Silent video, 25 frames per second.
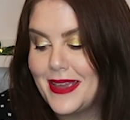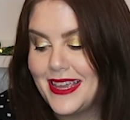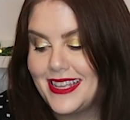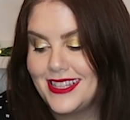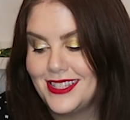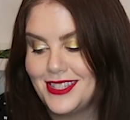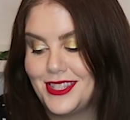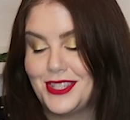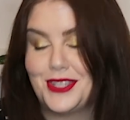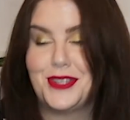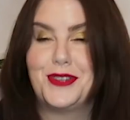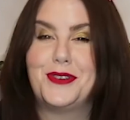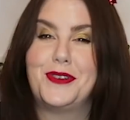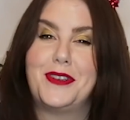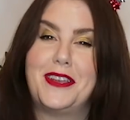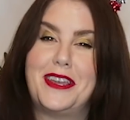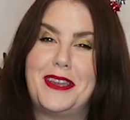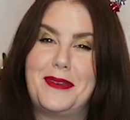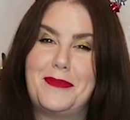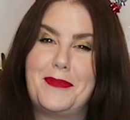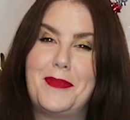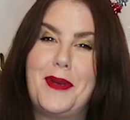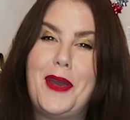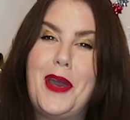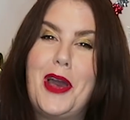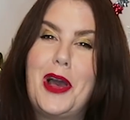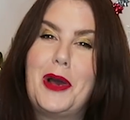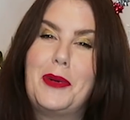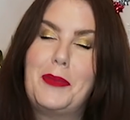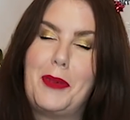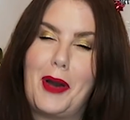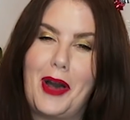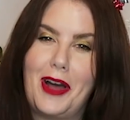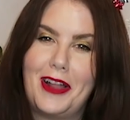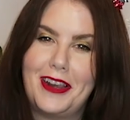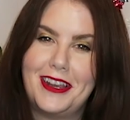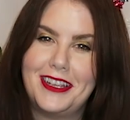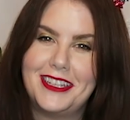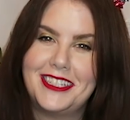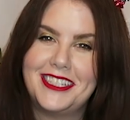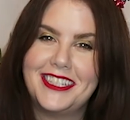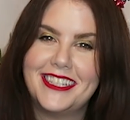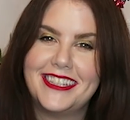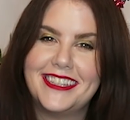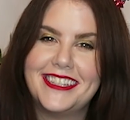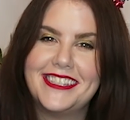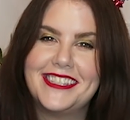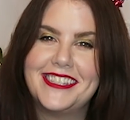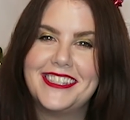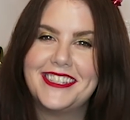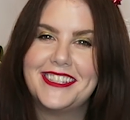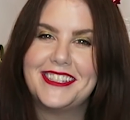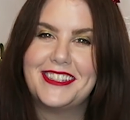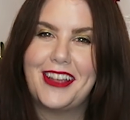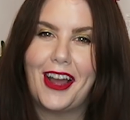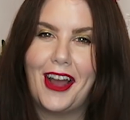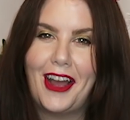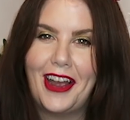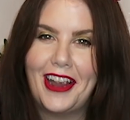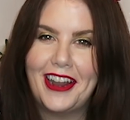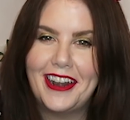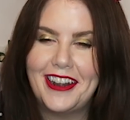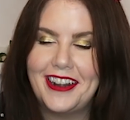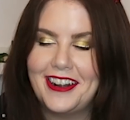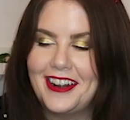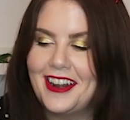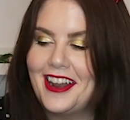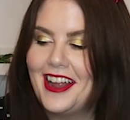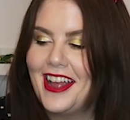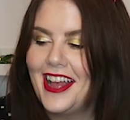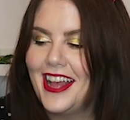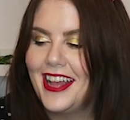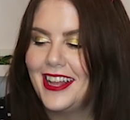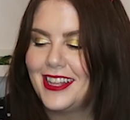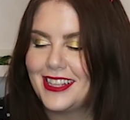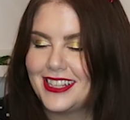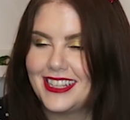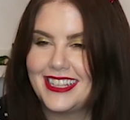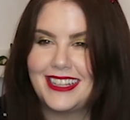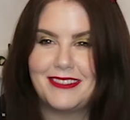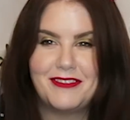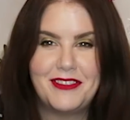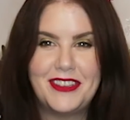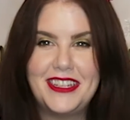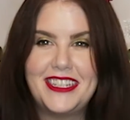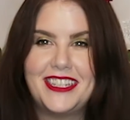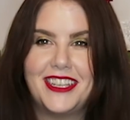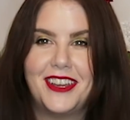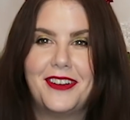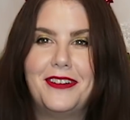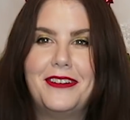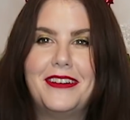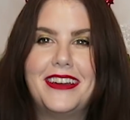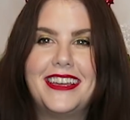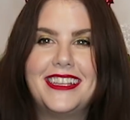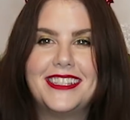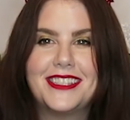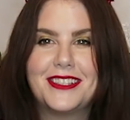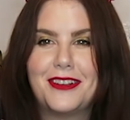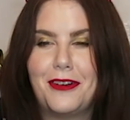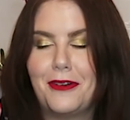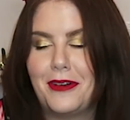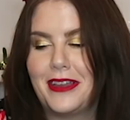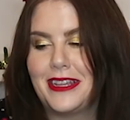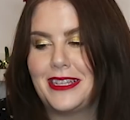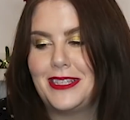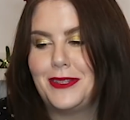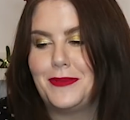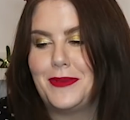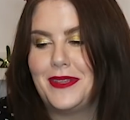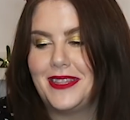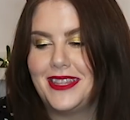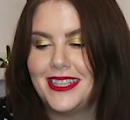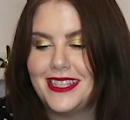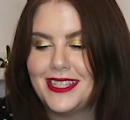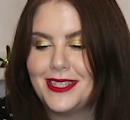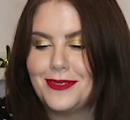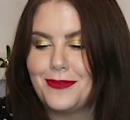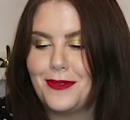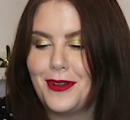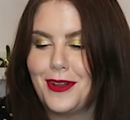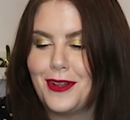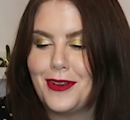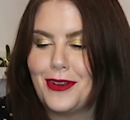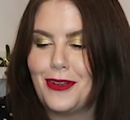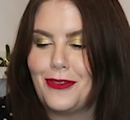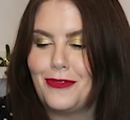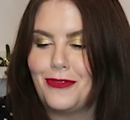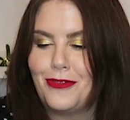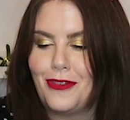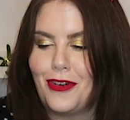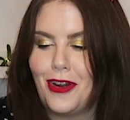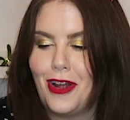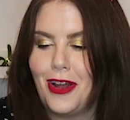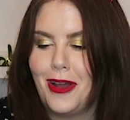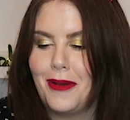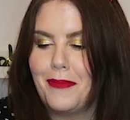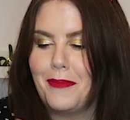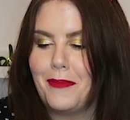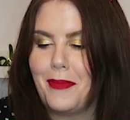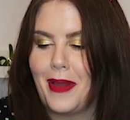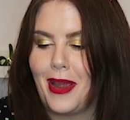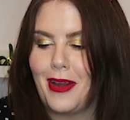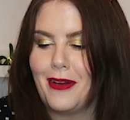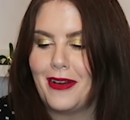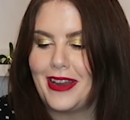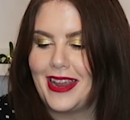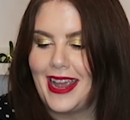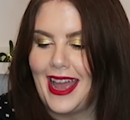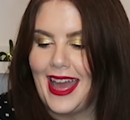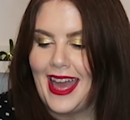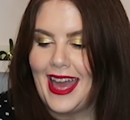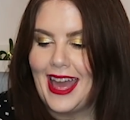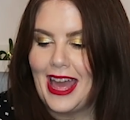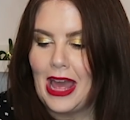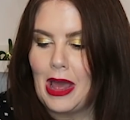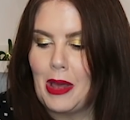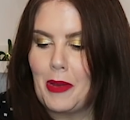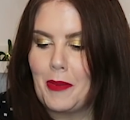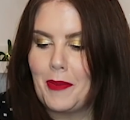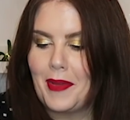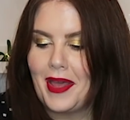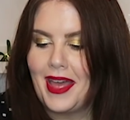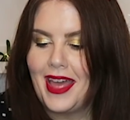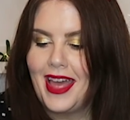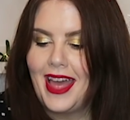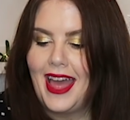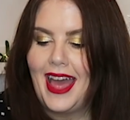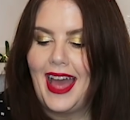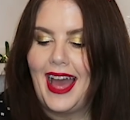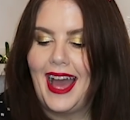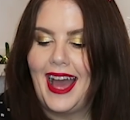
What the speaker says: mainstream polish in this entire video is going to be this one from Barry M.